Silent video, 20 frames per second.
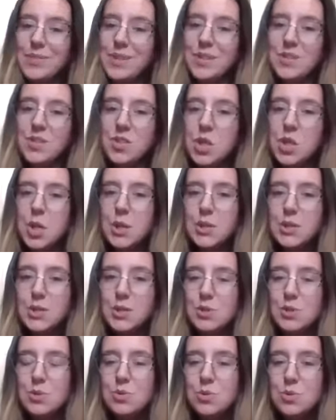starts
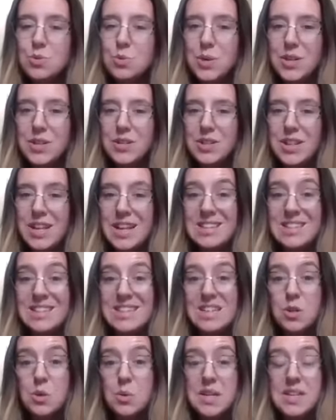to dwindle and
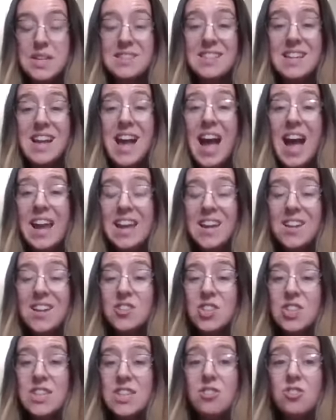decrease. And I
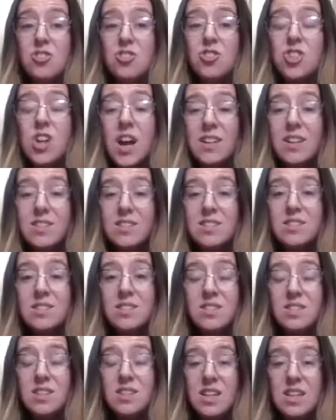actually just
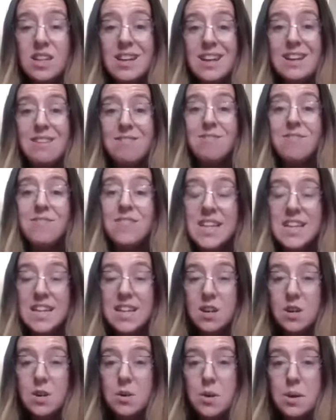did a
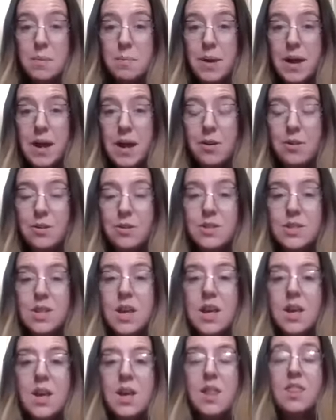video about
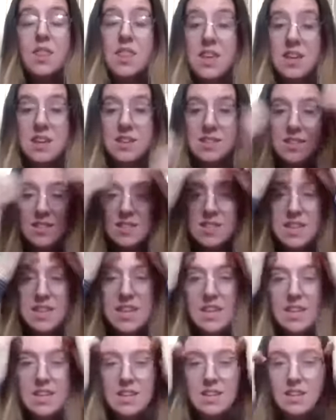this
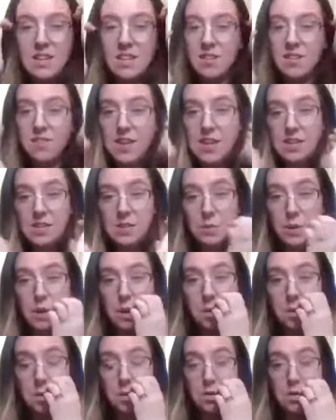in the Facebook
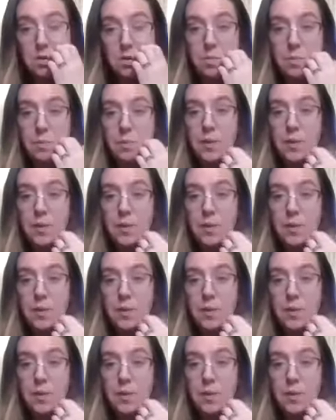group